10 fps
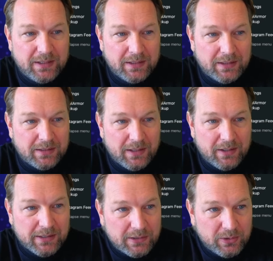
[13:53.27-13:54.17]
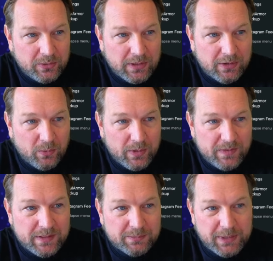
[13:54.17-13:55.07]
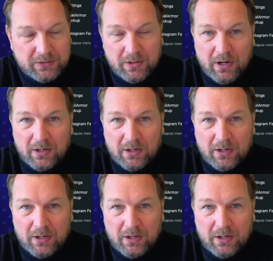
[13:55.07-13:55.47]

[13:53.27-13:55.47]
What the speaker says: are included with this Pixel